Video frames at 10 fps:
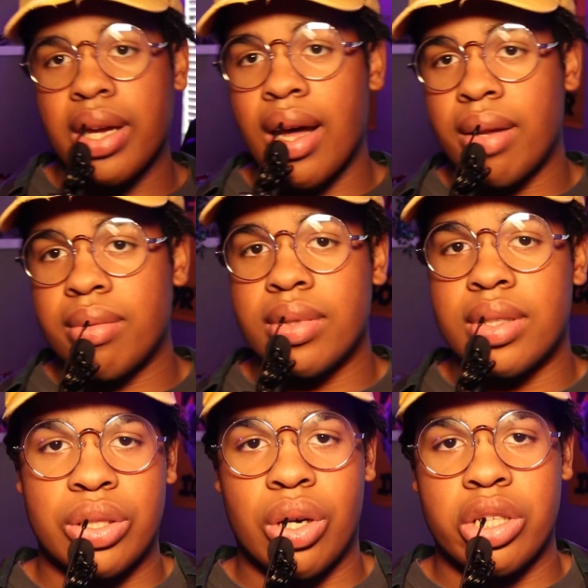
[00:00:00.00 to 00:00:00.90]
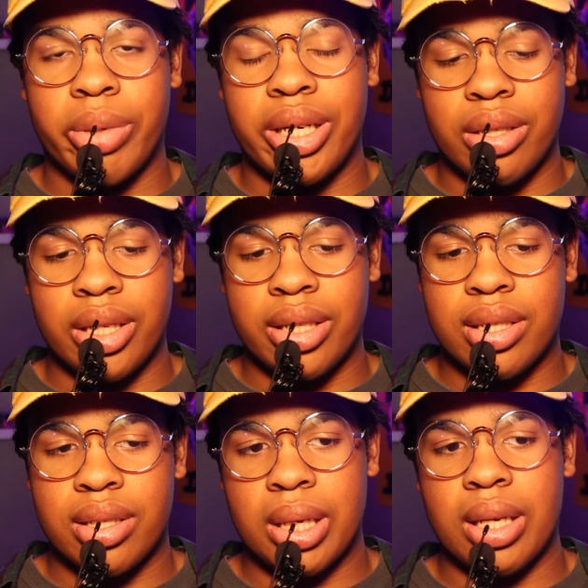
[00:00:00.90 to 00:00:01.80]
got the Razer Huntsman Elite
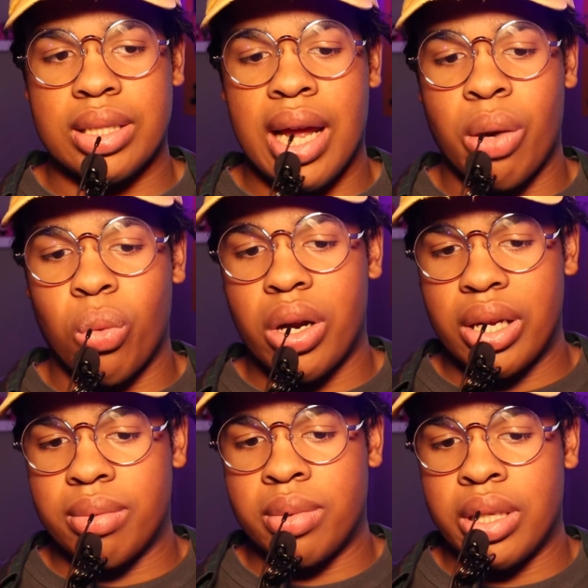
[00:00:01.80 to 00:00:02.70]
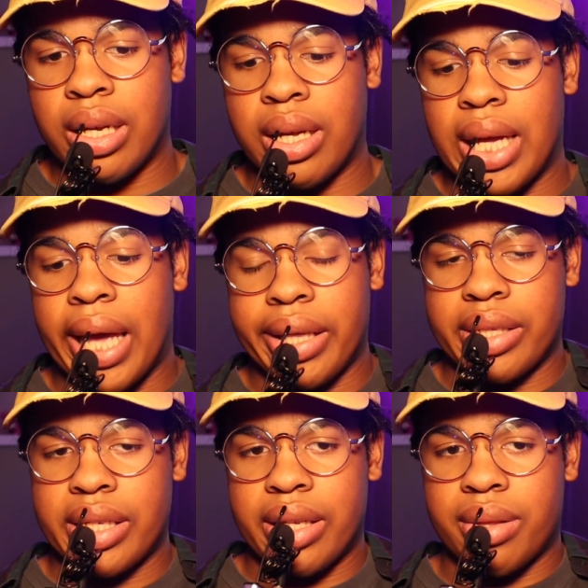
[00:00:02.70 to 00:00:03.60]
because I wanted the
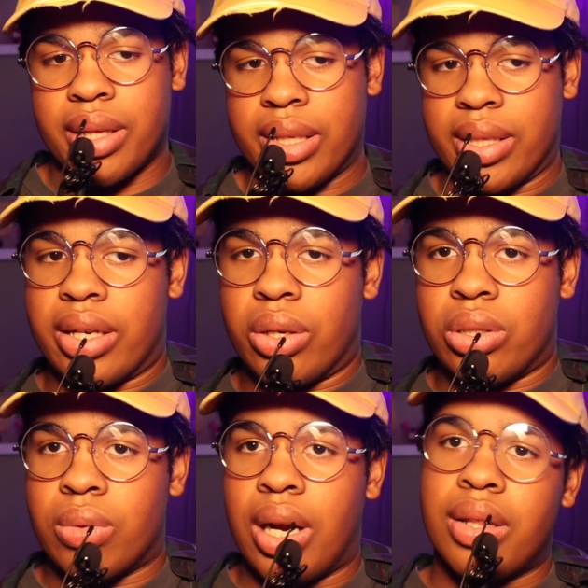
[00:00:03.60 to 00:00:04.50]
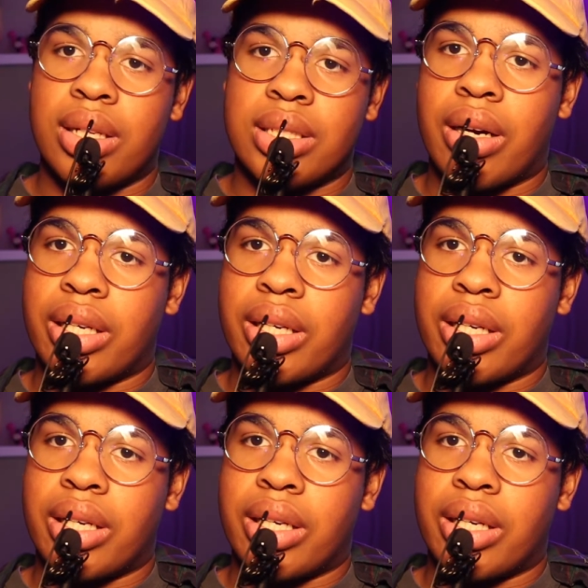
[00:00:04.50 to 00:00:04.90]
LED thing that goes around the entire